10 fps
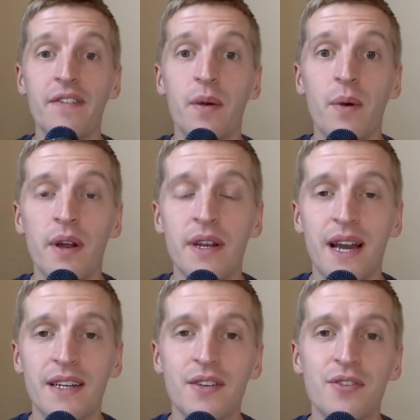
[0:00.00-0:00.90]
Everyone,
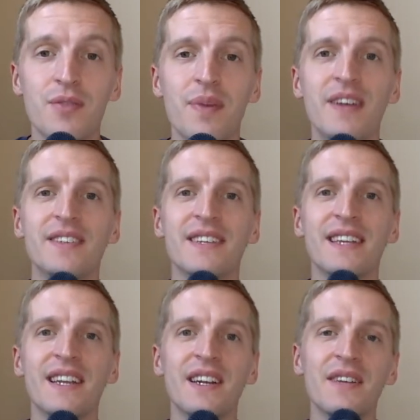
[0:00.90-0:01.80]
Dr. Luke Peterson
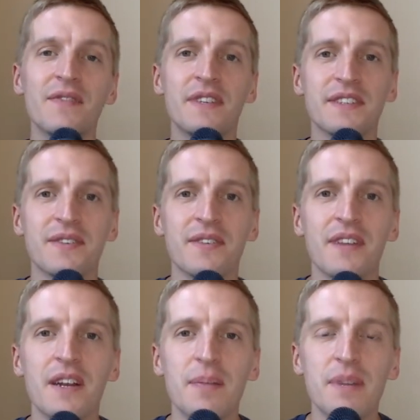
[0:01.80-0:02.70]
here, physical
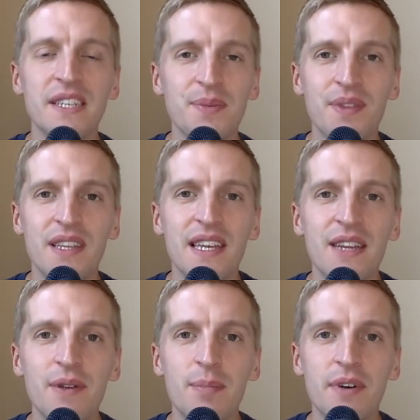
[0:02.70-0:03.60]
therapist with the
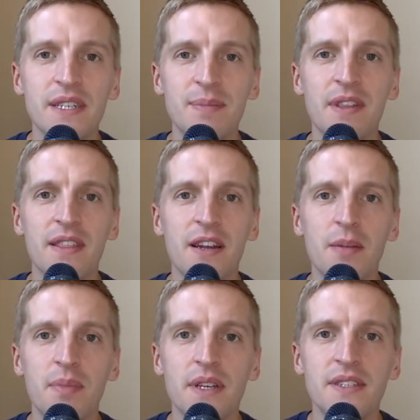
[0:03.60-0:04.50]
Knee Replacement
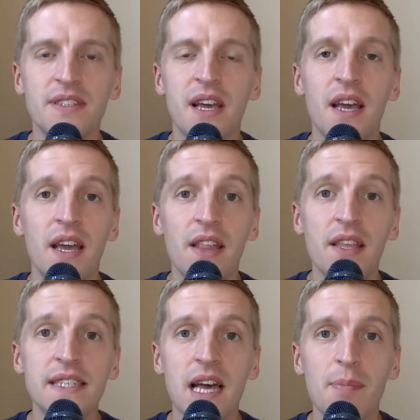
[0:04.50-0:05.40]
Therapist. In
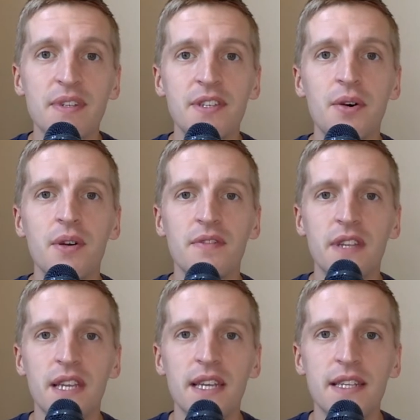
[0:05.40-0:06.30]
this episode of the
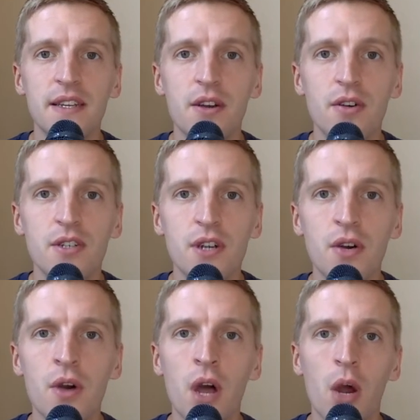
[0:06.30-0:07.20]
Need to Know
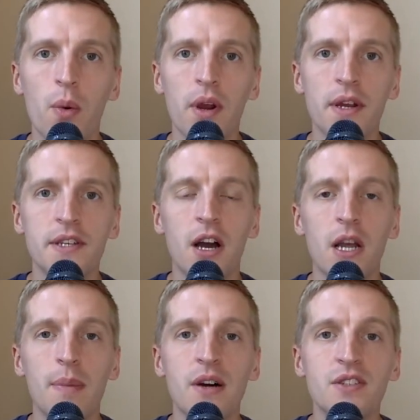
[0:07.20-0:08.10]
Show, we're going to
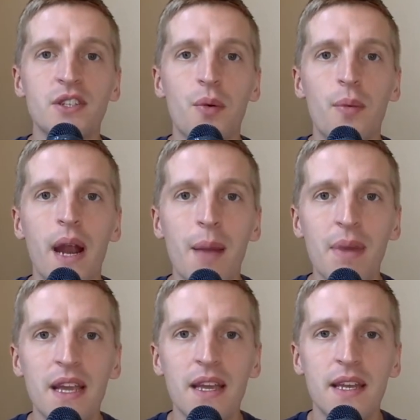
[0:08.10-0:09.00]
talk about
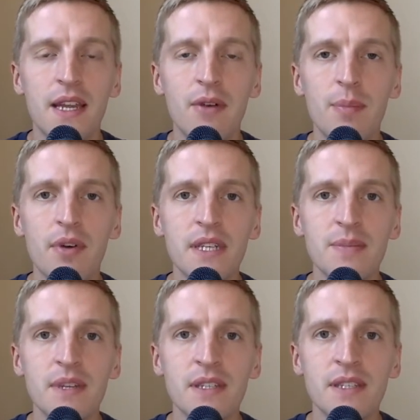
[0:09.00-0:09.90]
ceramic knee
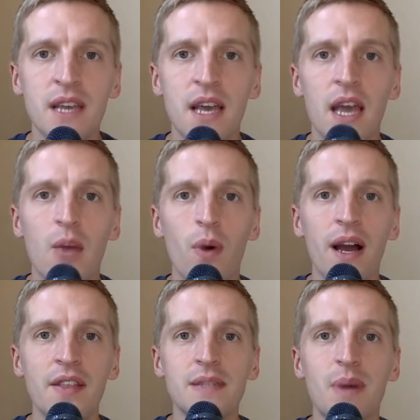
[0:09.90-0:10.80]
replacements and
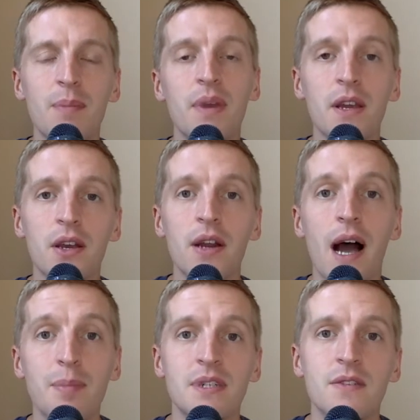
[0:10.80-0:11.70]
why this might be a good
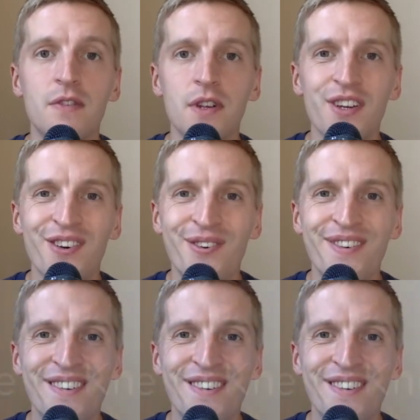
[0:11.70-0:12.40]
option for you.